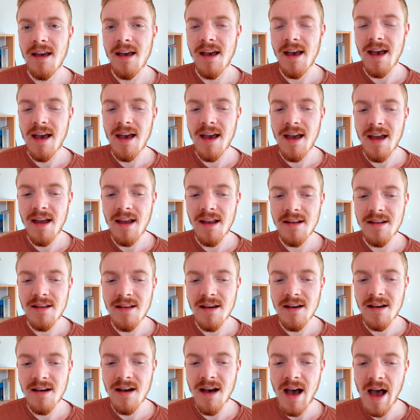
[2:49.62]
And
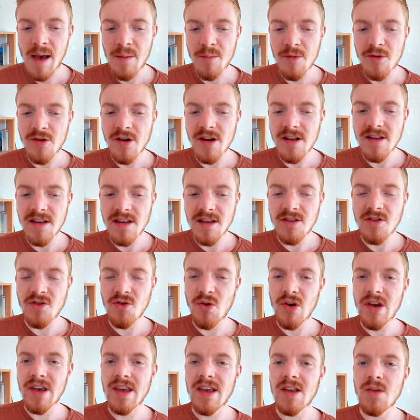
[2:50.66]
I'm already
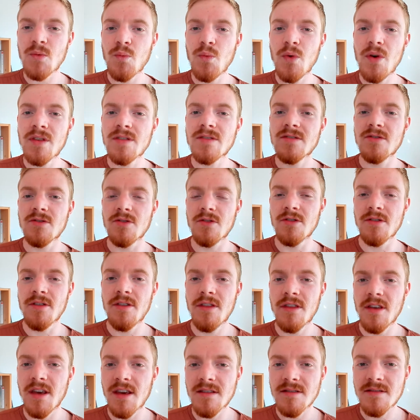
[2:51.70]
doing it with certain
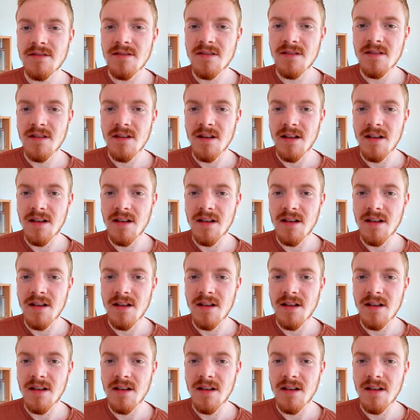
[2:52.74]
things.